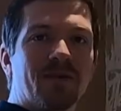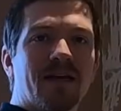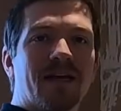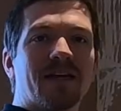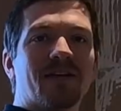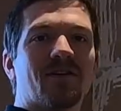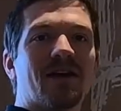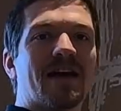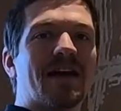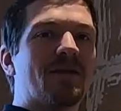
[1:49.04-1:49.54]

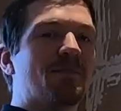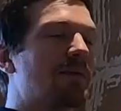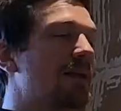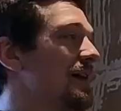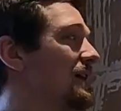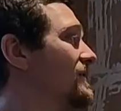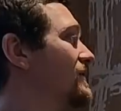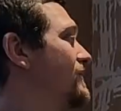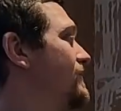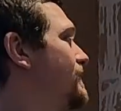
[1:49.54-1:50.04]
Blaine Gray,
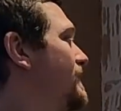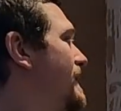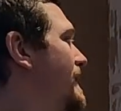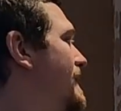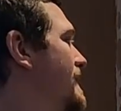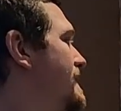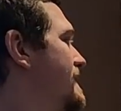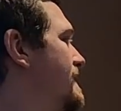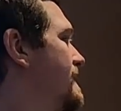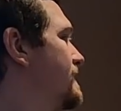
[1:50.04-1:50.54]
Plastering For
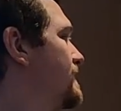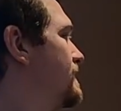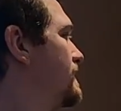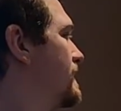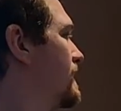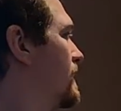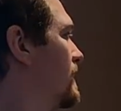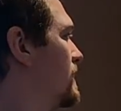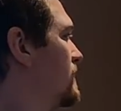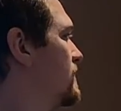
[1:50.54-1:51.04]
Beginners.
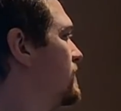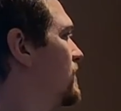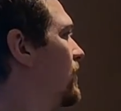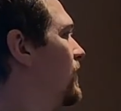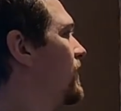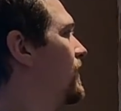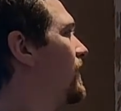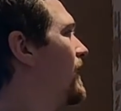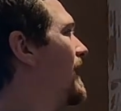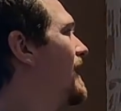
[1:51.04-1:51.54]
I'm going to
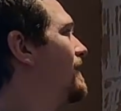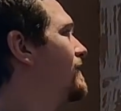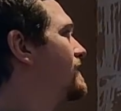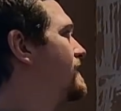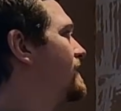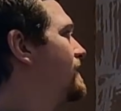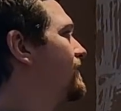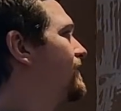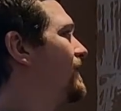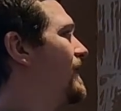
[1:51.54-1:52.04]
show you how
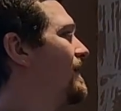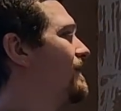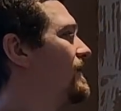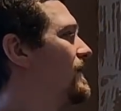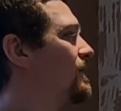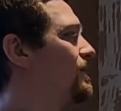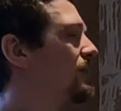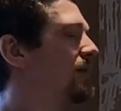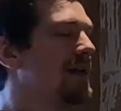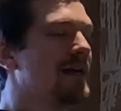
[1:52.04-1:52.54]
to
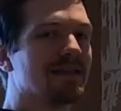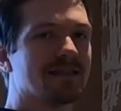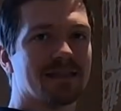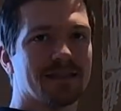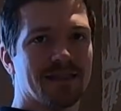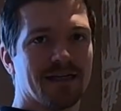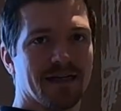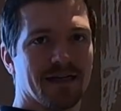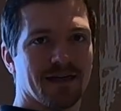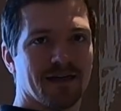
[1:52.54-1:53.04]
feather
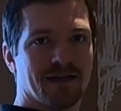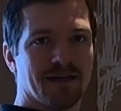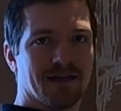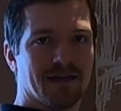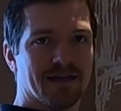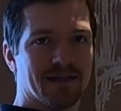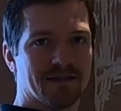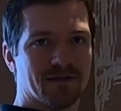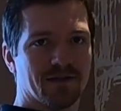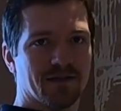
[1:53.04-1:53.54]
plaster
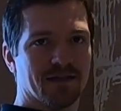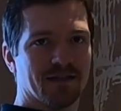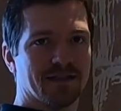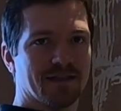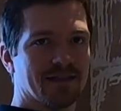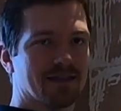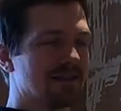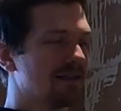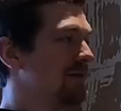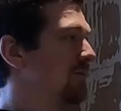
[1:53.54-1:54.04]
into an
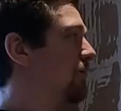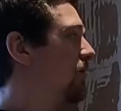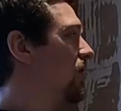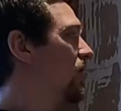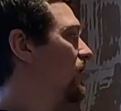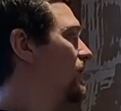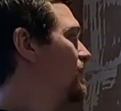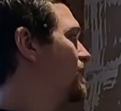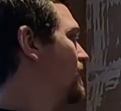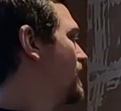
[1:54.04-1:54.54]
existing
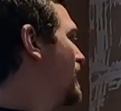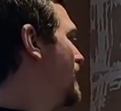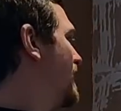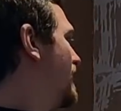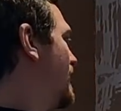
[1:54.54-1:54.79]
wall.